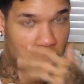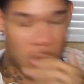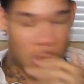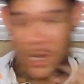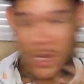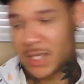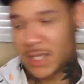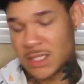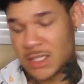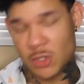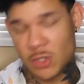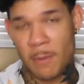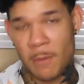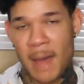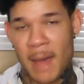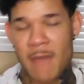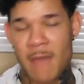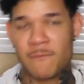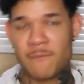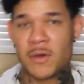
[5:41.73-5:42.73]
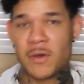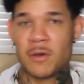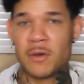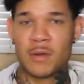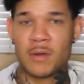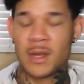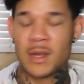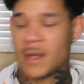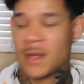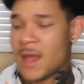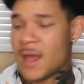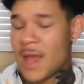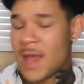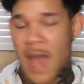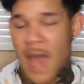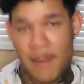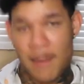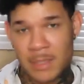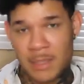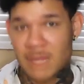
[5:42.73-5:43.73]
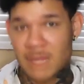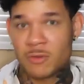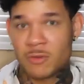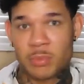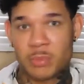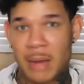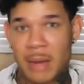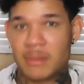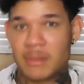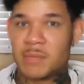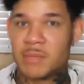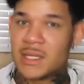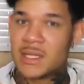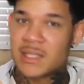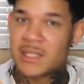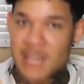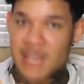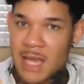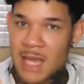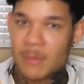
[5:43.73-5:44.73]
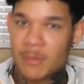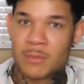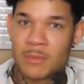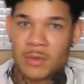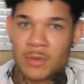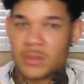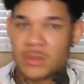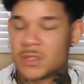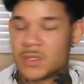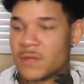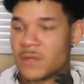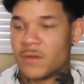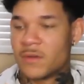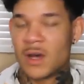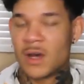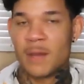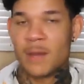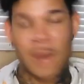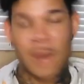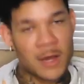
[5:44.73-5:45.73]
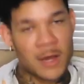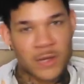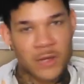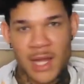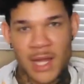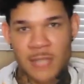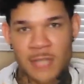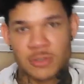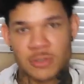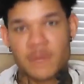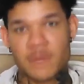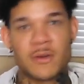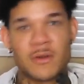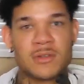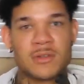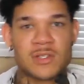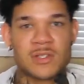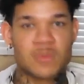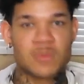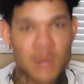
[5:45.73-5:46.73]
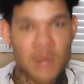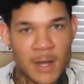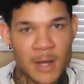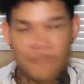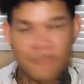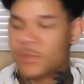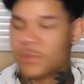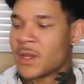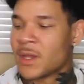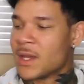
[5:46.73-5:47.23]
on at least on my phone, and I believe it would probably be the same on most of um, other Android phones as well.